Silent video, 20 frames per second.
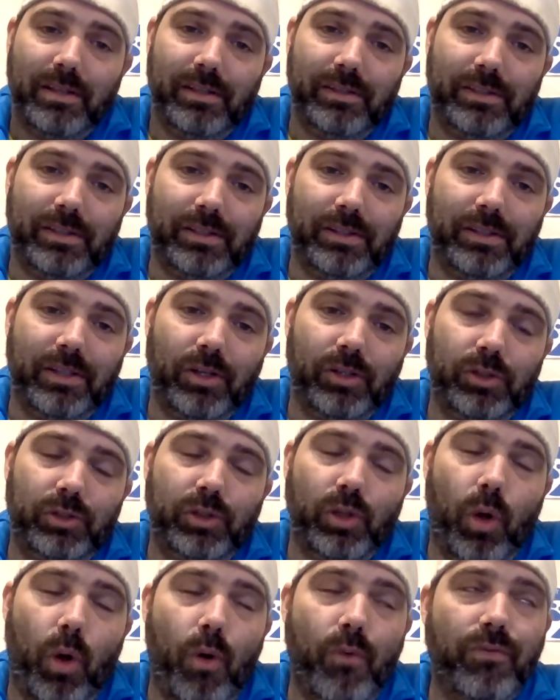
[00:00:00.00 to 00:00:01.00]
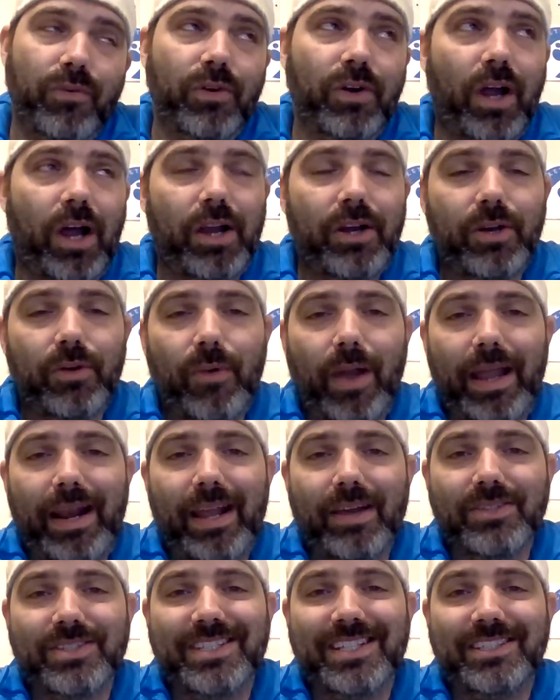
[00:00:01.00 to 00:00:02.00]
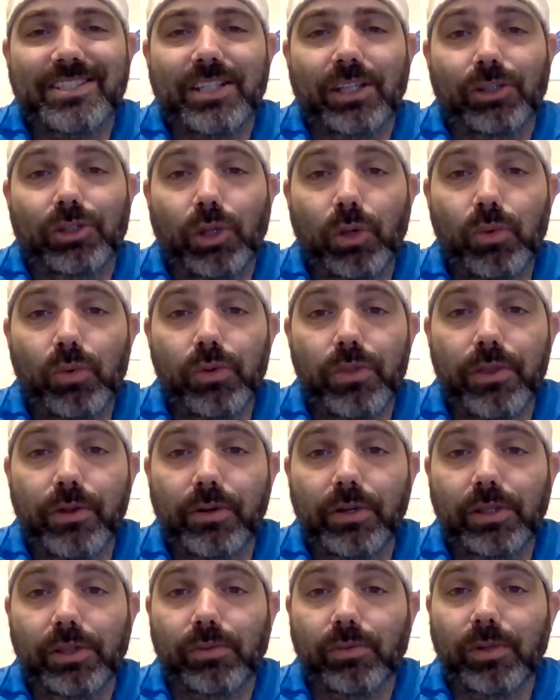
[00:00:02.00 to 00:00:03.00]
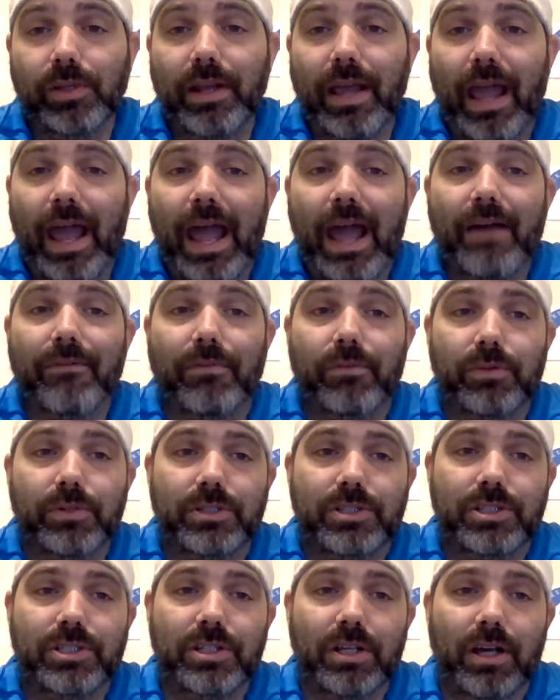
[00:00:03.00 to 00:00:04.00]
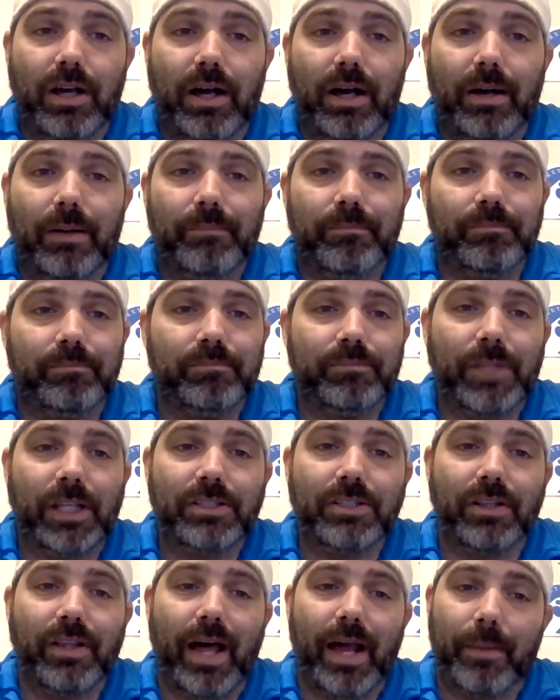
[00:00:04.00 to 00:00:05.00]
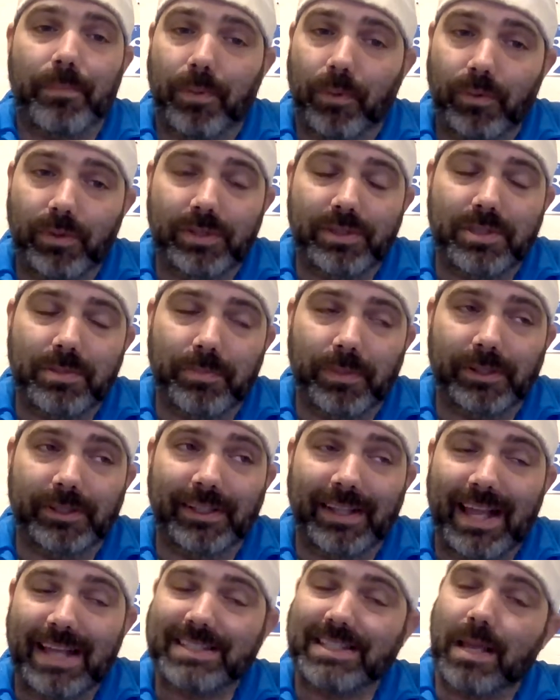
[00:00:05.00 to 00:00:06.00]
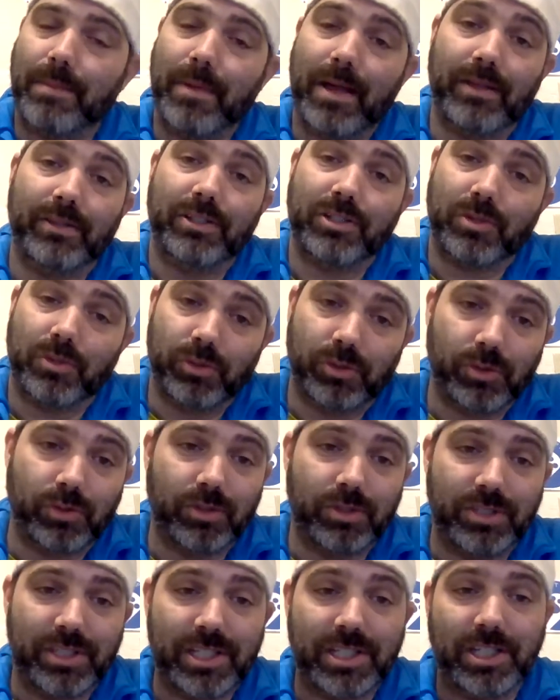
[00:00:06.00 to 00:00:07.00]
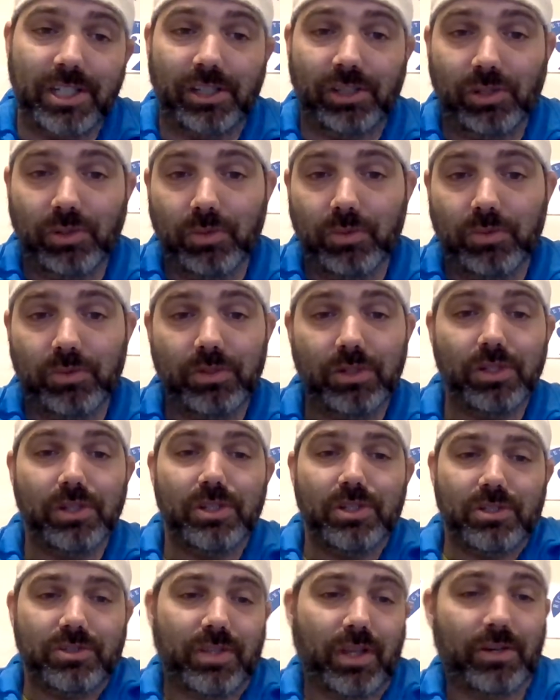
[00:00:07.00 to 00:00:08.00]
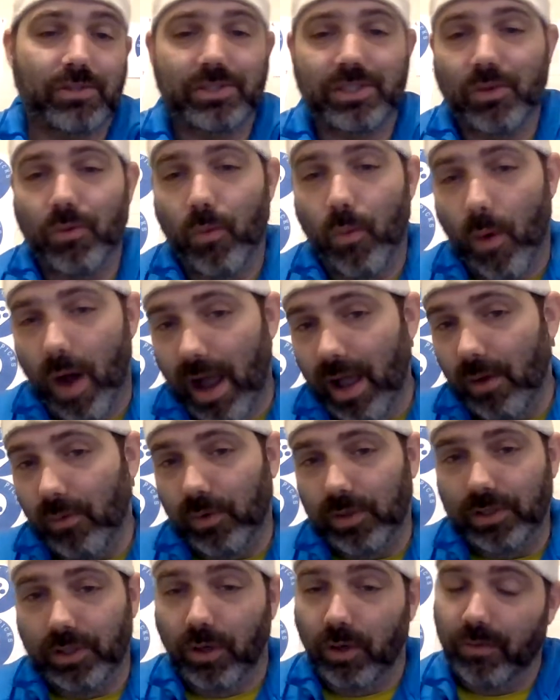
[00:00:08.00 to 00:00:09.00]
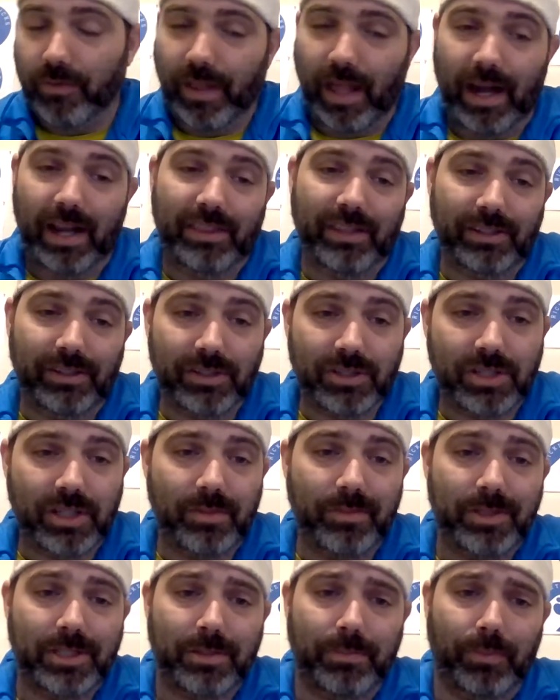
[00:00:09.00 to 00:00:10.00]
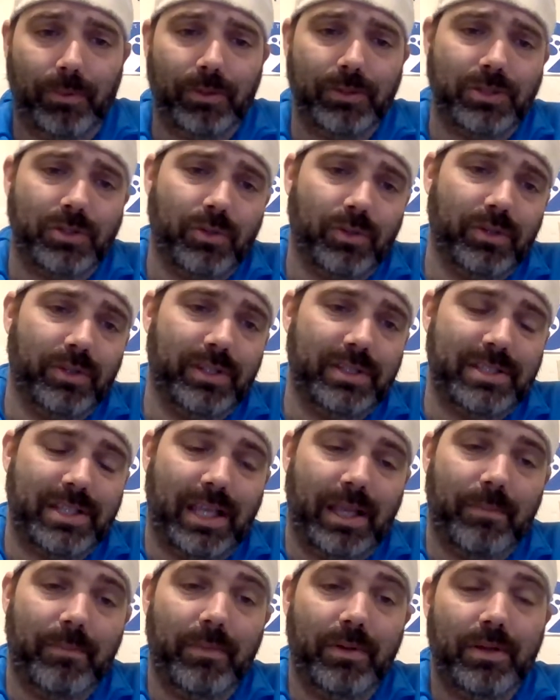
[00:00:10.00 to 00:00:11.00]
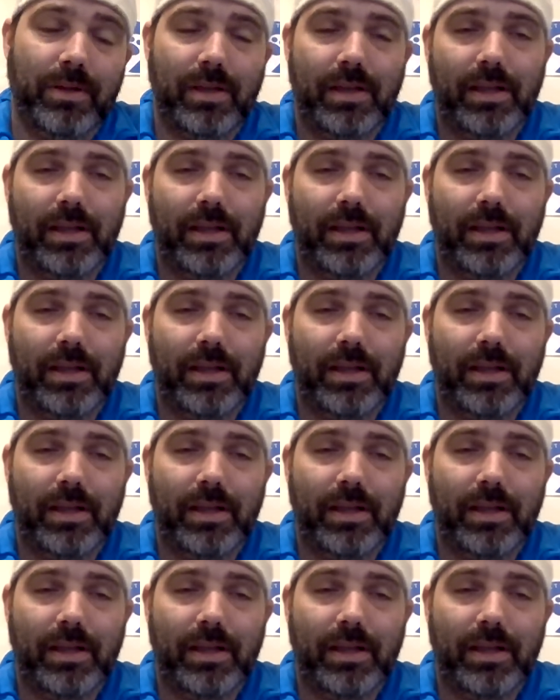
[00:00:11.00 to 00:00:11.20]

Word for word: the, the over under right now sits at 233 and a half, which um, that's a lot of points. But the last time out, they scored 262, so I don't see why it wouldn't go over that. I think there's going to be some points scored in this game.